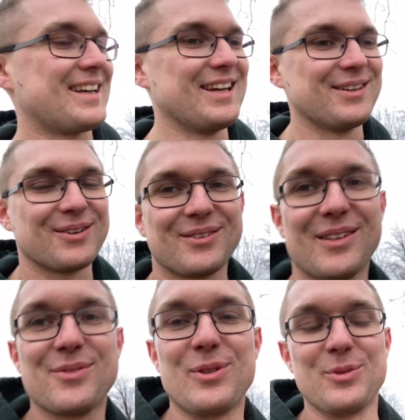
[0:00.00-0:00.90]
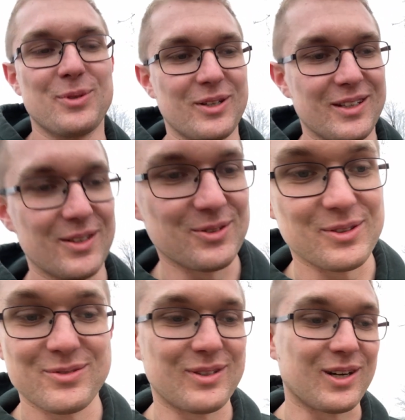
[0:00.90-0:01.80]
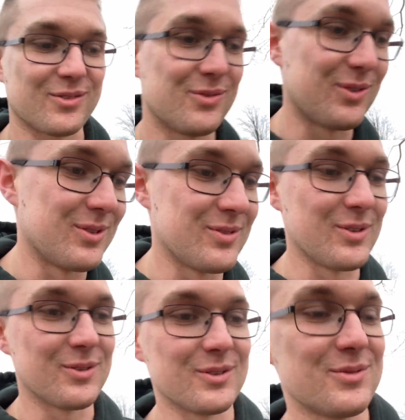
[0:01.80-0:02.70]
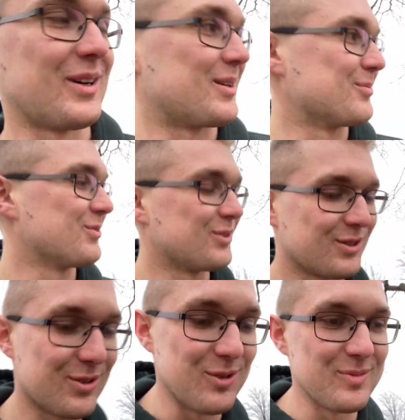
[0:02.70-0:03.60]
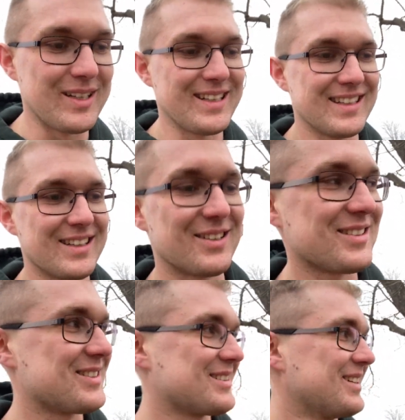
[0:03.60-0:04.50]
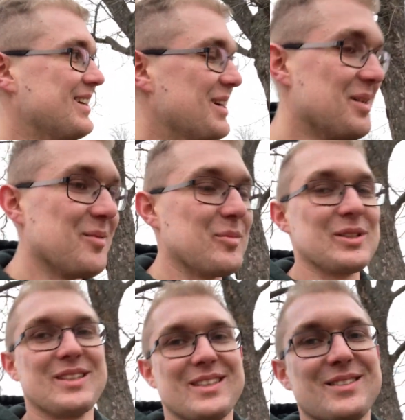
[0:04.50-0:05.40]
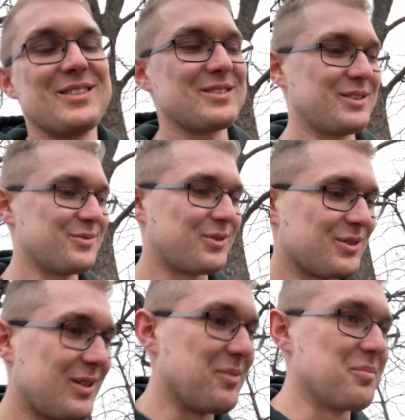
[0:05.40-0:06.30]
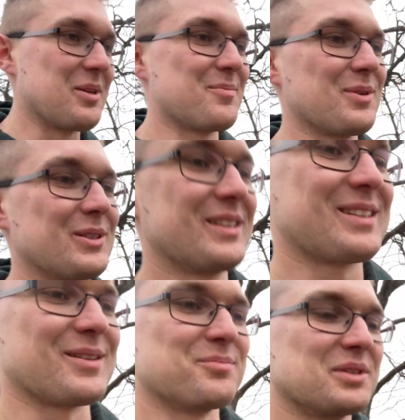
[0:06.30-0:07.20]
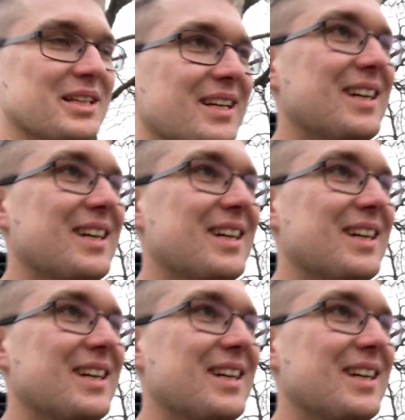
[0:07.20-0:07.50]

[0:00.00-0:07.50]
keen on that for working on the farm on the farm for so many years but I understand for some people it can be